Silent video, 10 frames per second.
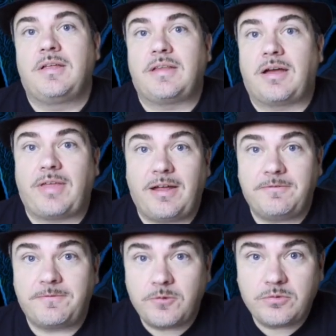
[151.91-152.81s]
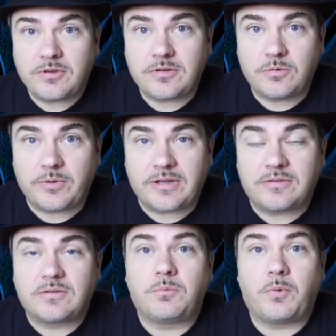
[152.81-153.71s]
Now that food that you
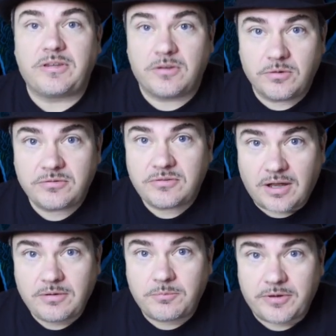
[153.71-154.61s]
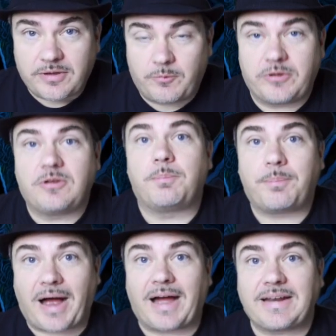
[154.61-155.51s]
eat, when you're done with it, when your
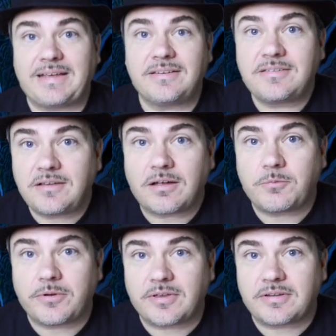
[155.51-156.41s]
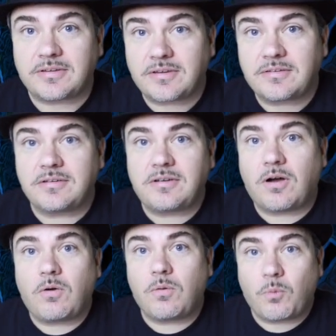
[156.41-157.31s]
body is done with it, it doesn't
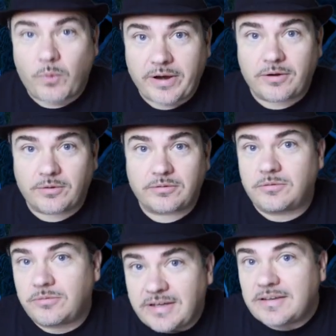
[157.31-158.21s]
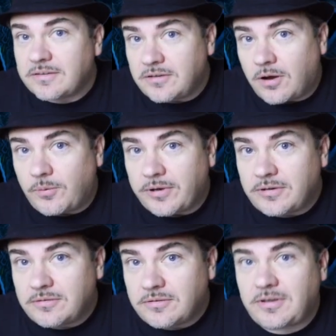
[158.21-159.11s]
go where you think it's going,
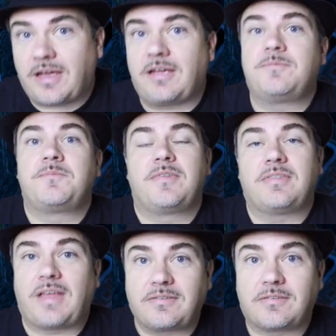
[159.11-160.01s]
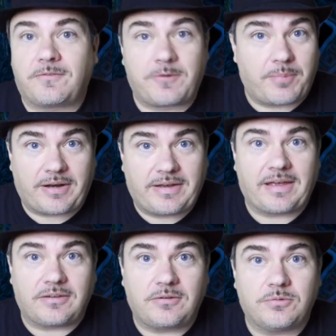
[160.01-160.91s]
okay? That's the stuff your body
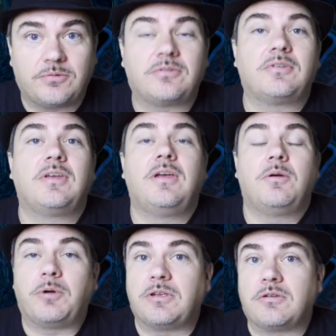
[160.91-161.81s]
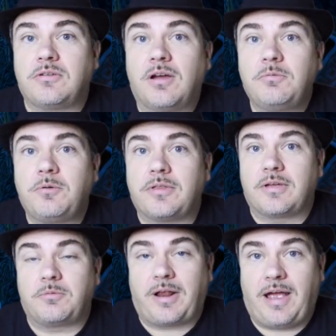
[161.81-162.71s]
can't use. When you're done with
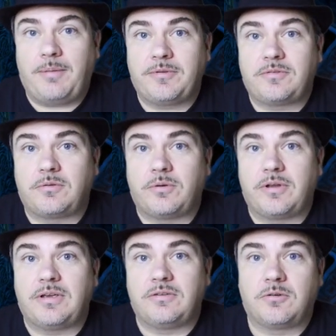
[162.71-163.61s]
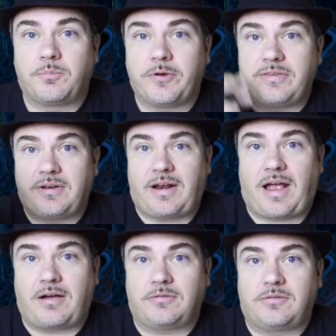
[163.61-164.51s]
it, what happens to it is you're breathing it
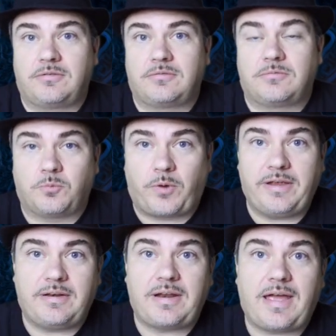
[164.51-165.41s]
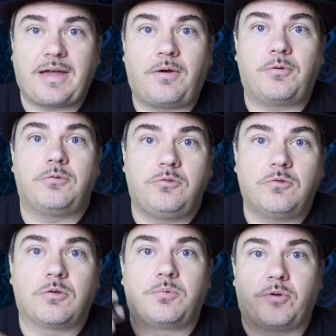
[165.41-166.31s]
out. Right now,
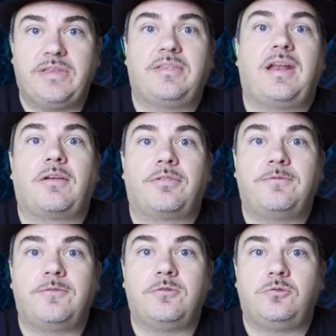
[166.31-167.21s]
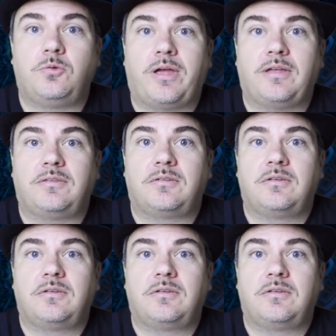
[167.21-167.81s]
you are breathing out the food you ate.